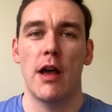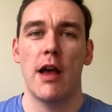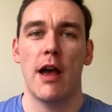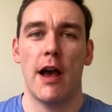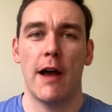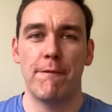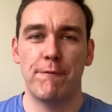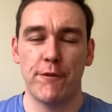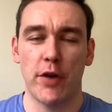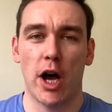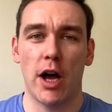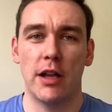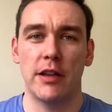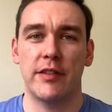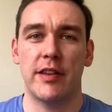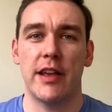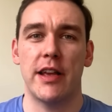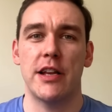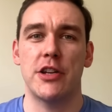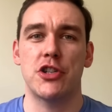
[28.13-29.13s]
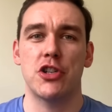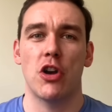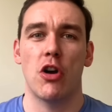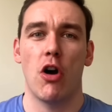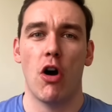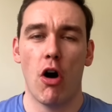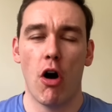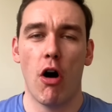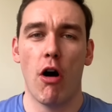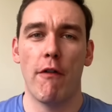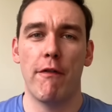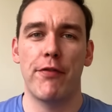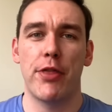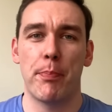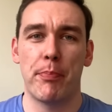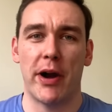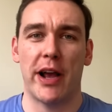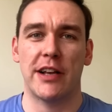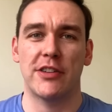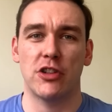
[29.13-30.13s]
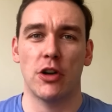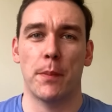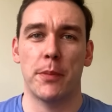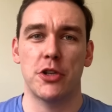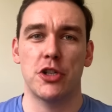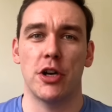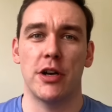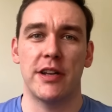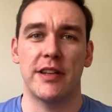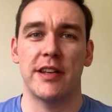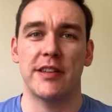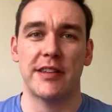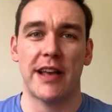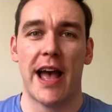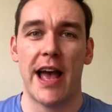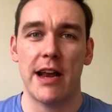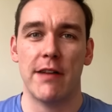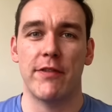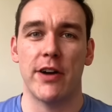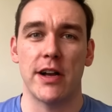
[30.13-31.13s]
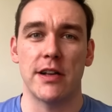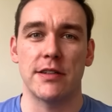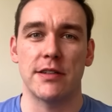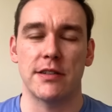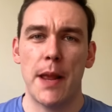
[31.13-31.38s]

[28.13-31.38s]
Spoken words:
advantage of the Brexit opportunities ahead of us.